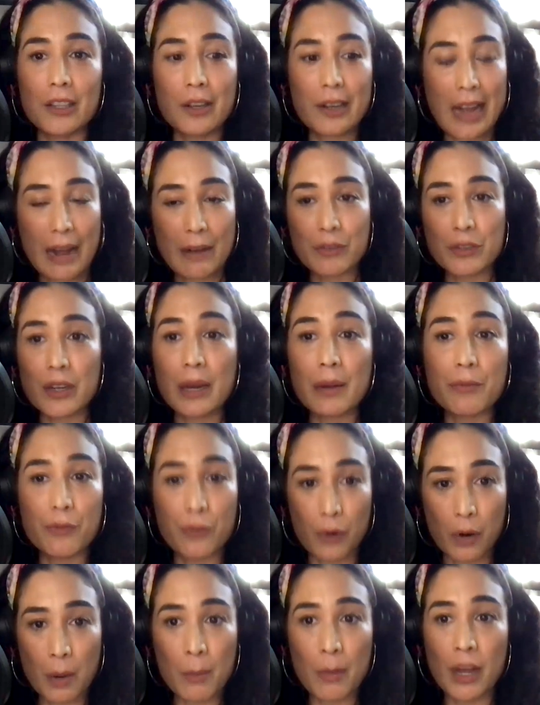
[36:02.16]
could look after him
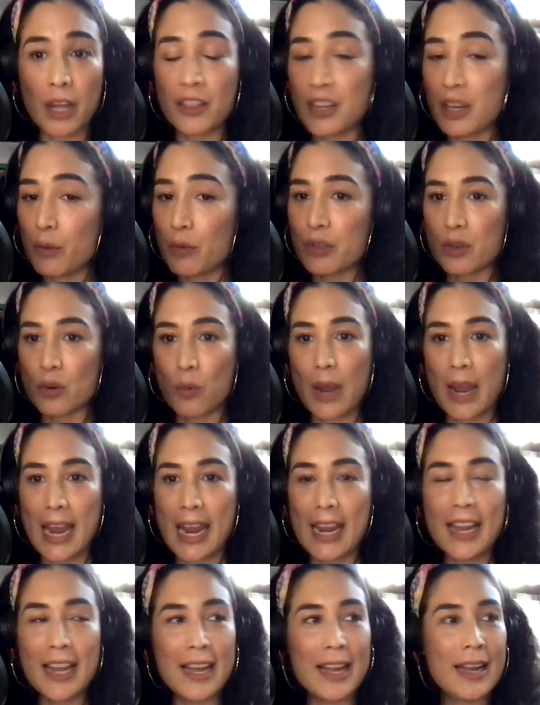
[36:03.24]
for a month. He was
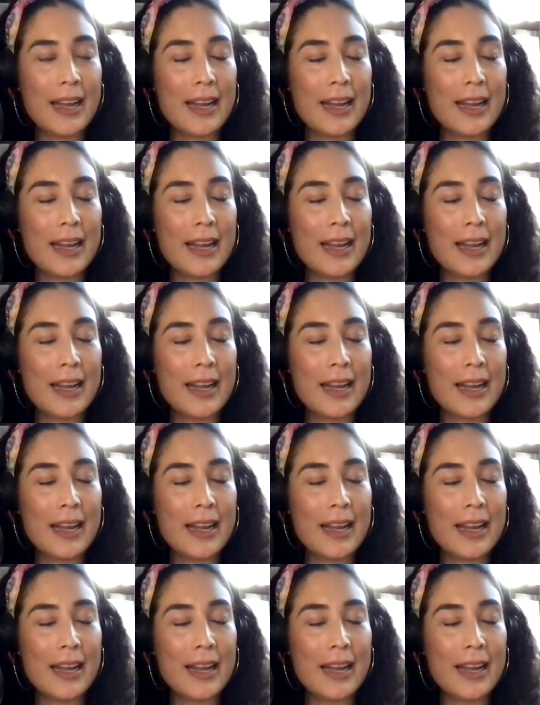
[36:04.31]
away.